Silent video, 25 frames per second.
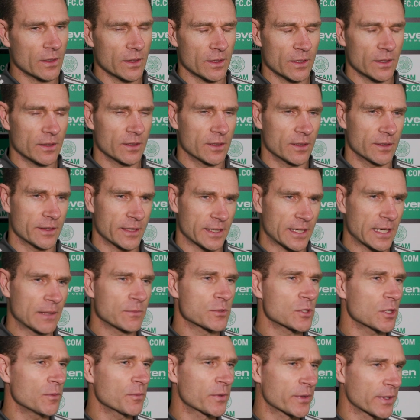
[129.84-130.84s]
The
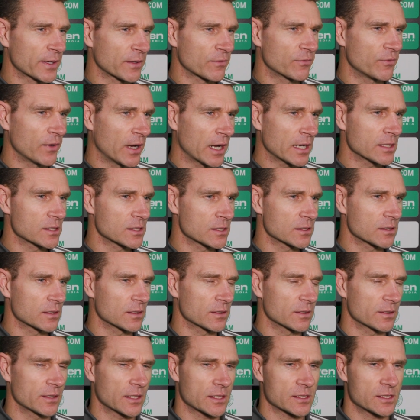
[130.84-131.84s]
games come thick and fast
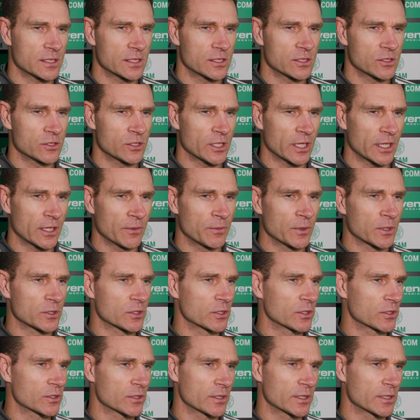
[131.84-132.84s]
this season, Jerry, which
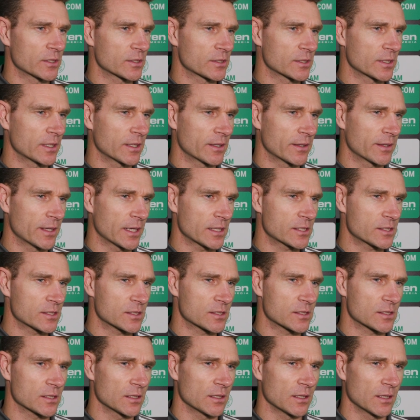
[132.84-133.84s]
is at
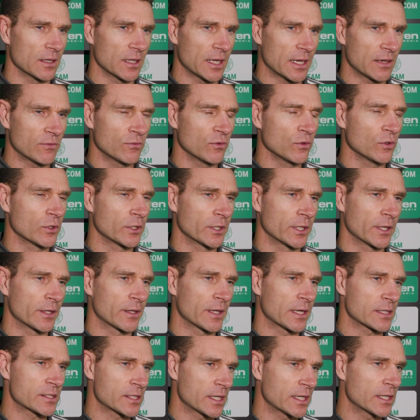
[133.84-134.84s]
this level and at
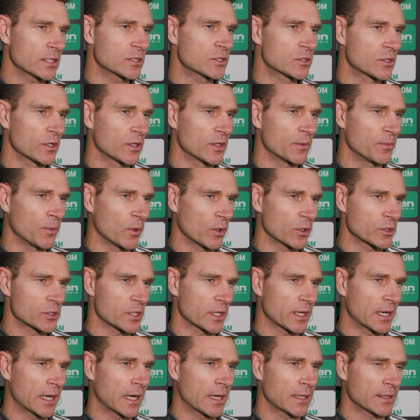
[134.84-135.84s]
this age that the boys
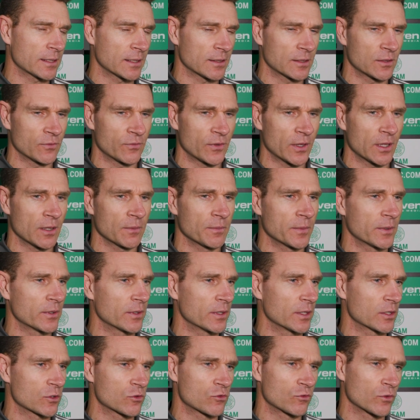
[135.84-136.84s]
are at in their development.
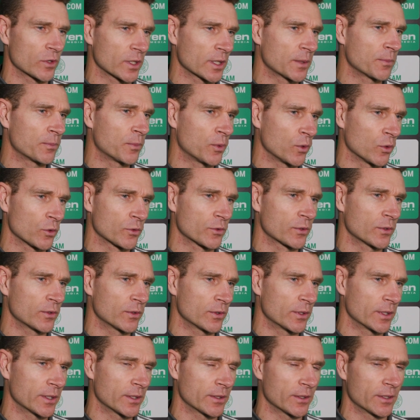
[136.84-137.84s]
It's really important
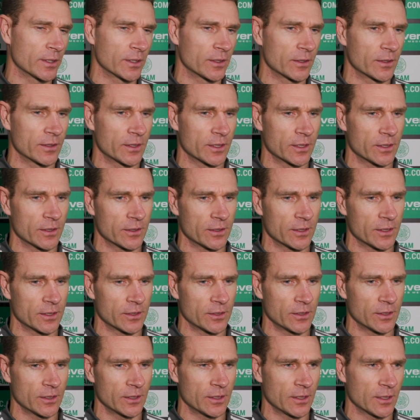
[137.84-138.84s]
that
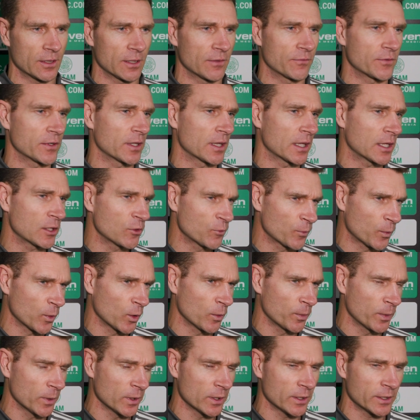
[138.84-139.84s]
you live your life
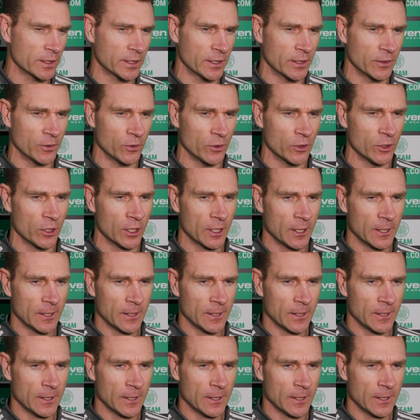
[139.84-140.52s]
properly, you